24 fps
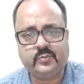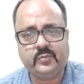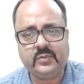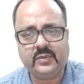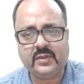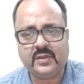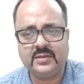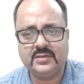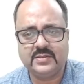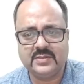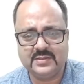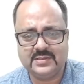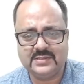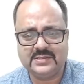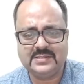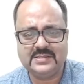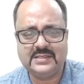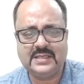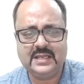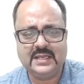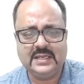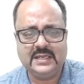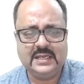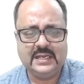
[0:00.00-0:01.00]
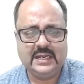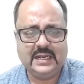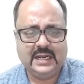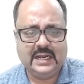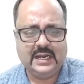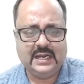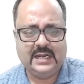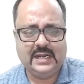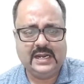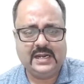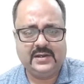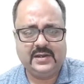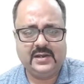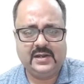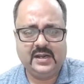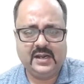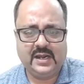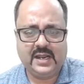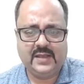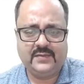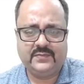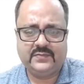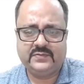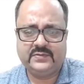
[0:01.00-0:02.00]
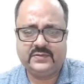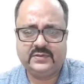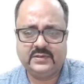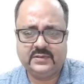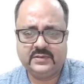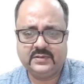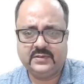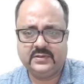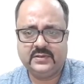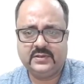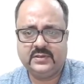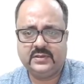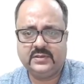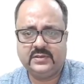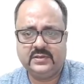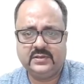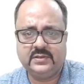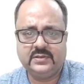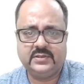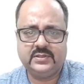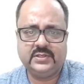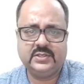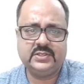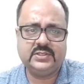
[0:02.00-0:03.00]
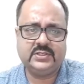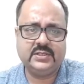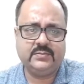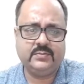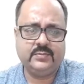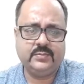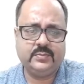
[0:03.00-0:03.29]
So this is a lateral drive system.